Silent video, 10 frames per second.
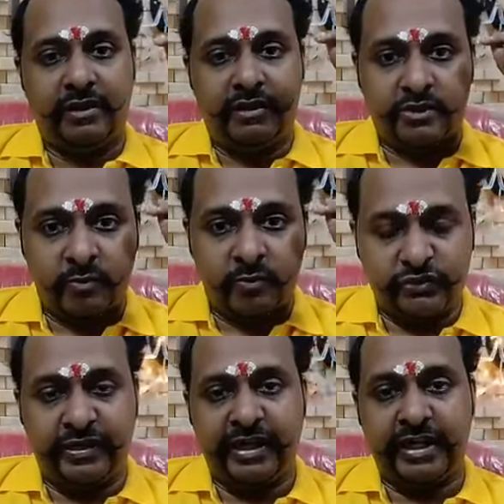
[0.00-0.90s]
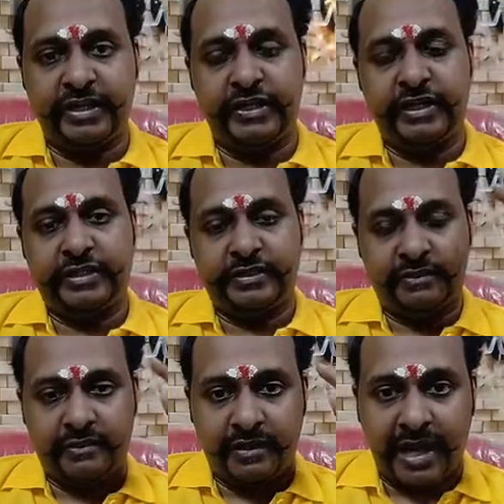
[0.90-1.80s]
sports federations,
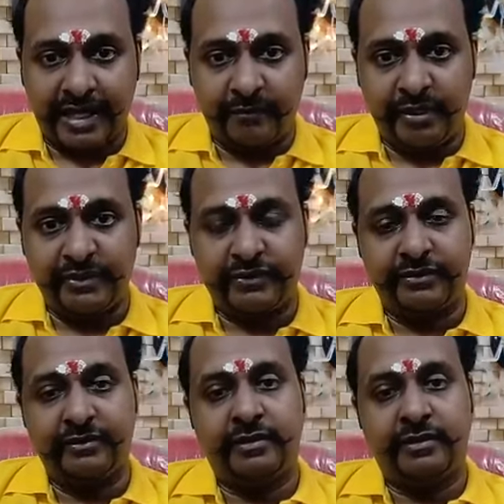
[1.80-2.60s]
academies.